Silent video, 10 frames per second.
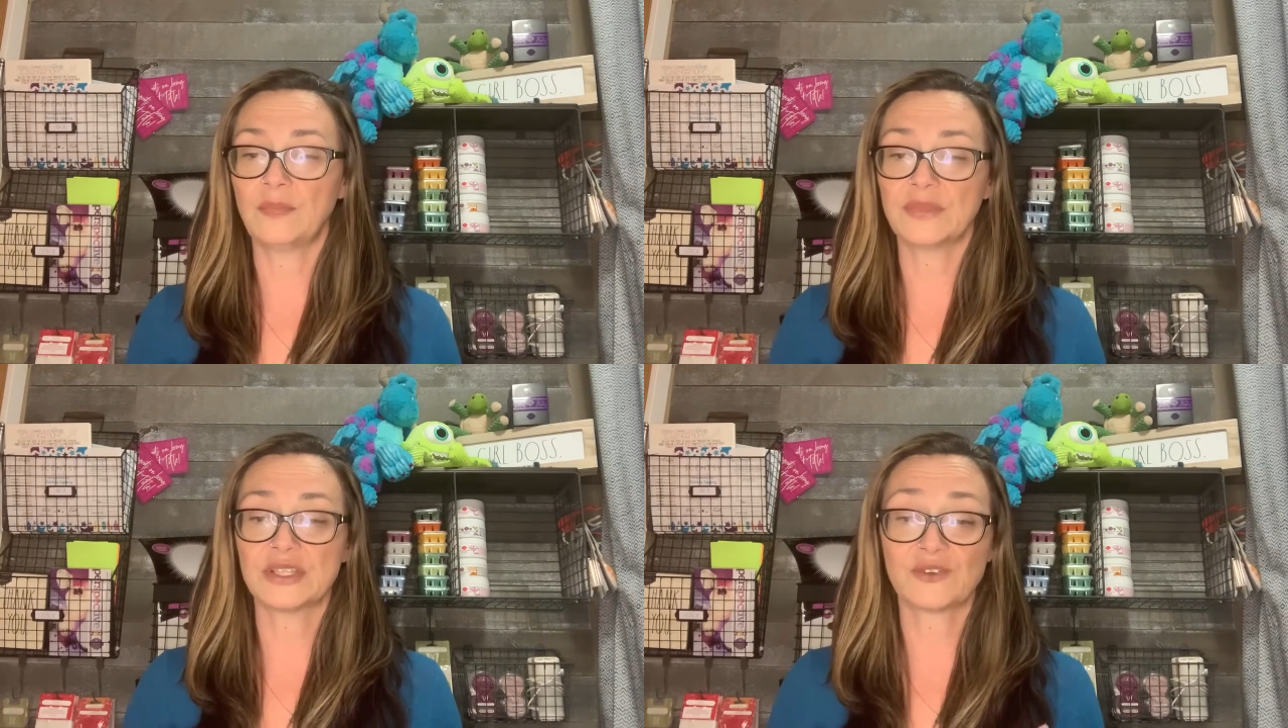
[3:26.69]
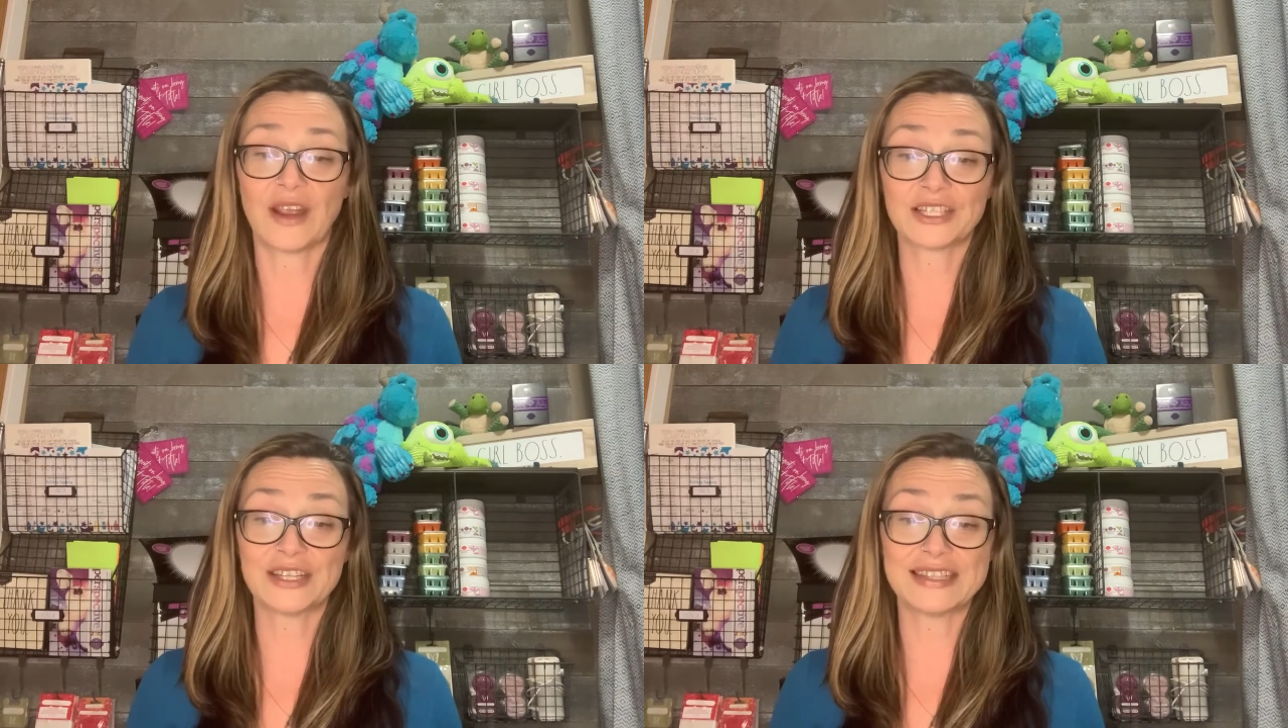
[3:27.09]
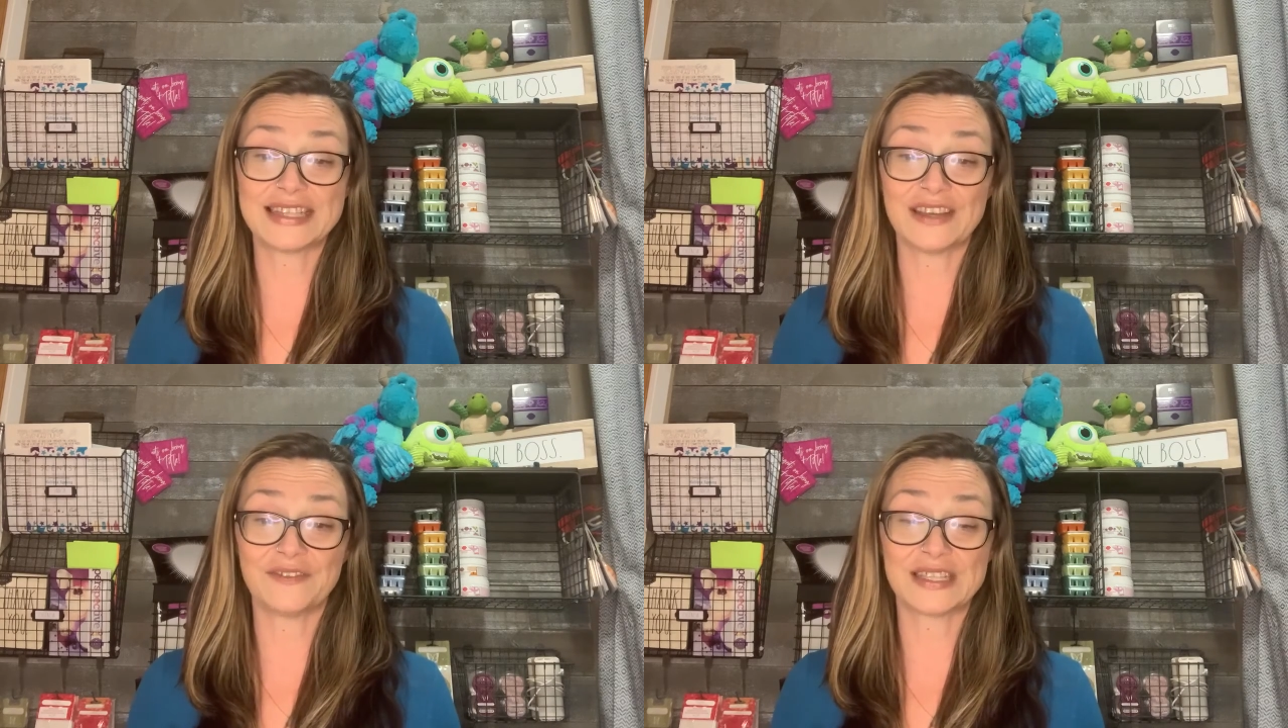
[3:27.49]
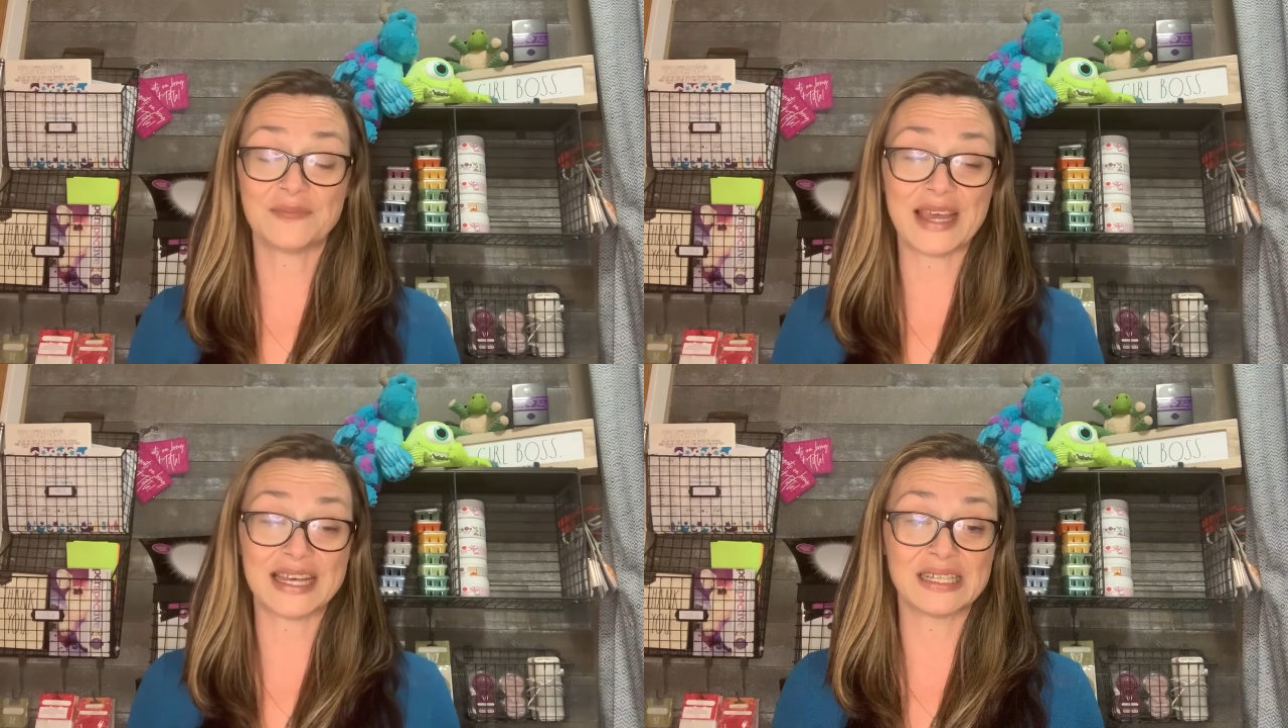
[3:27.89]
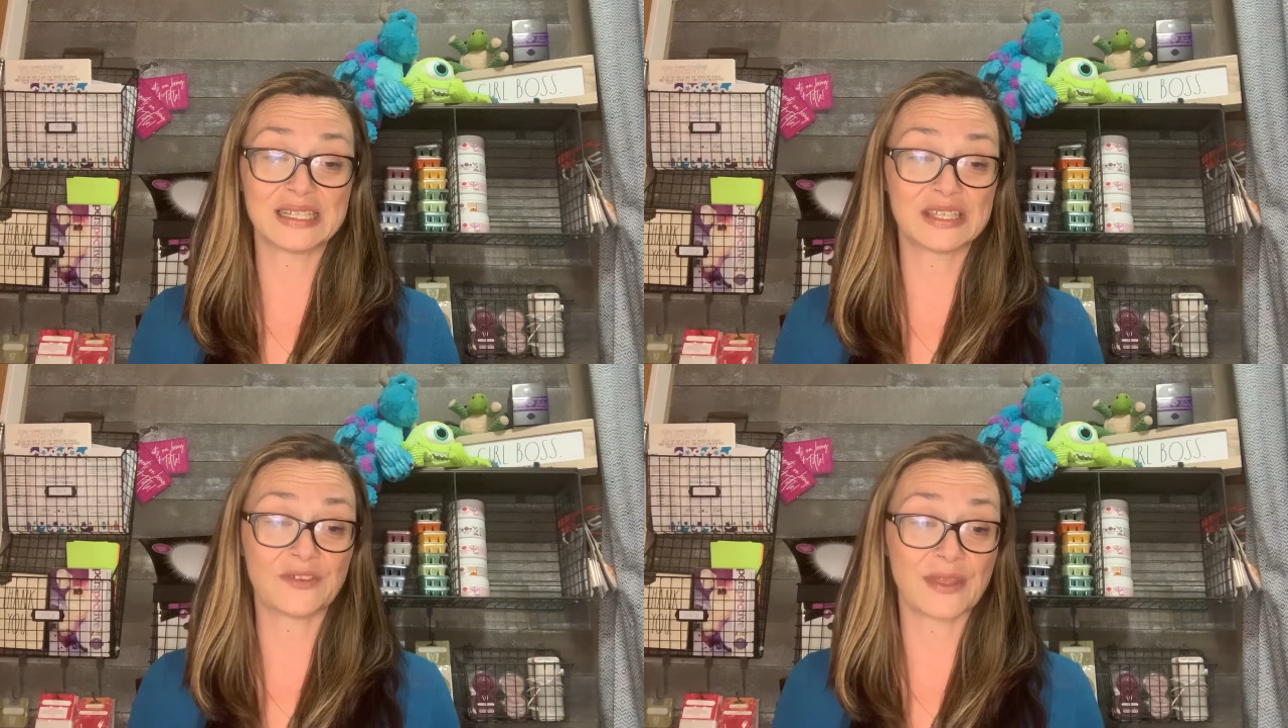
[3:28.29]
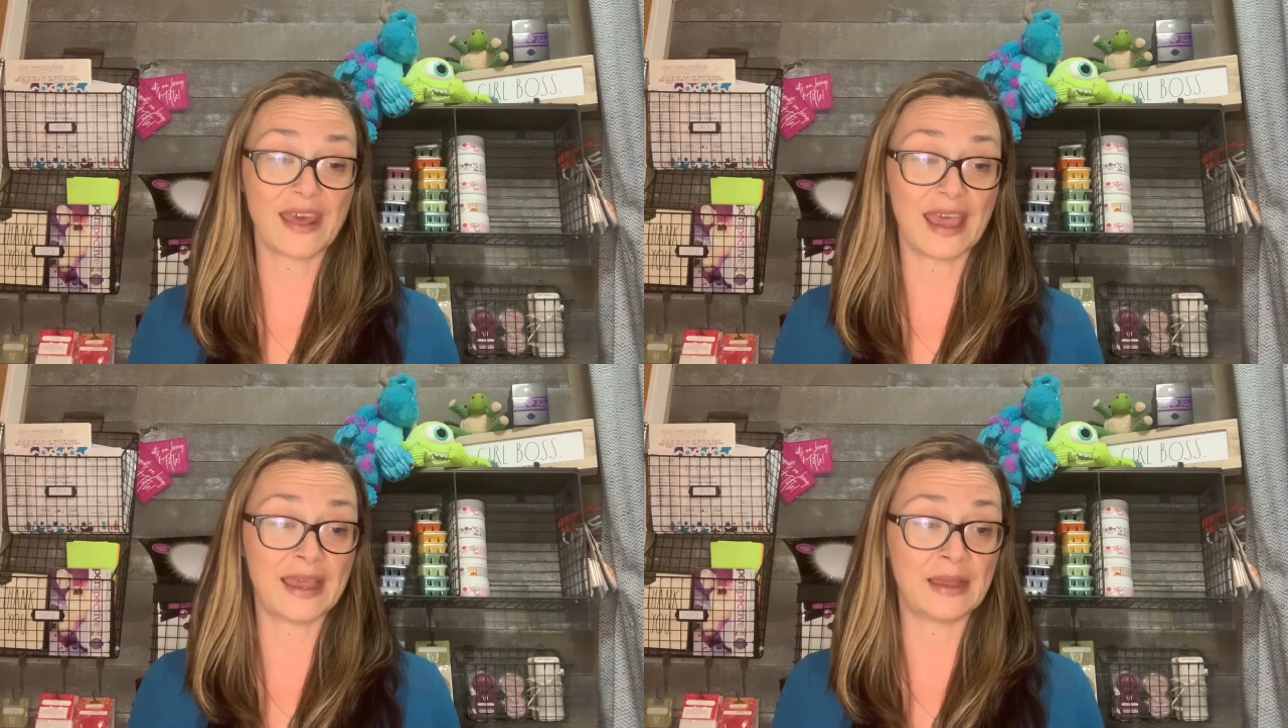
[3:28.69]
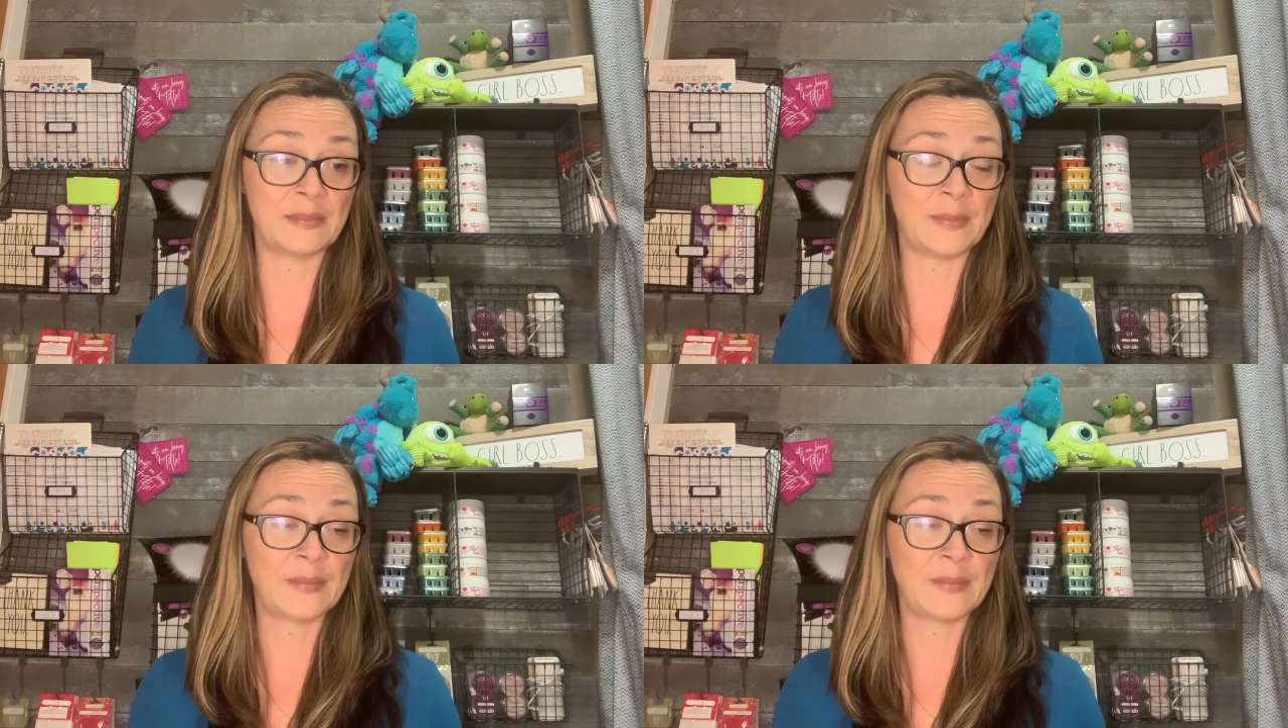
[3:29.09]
scratch and sniff smells for them.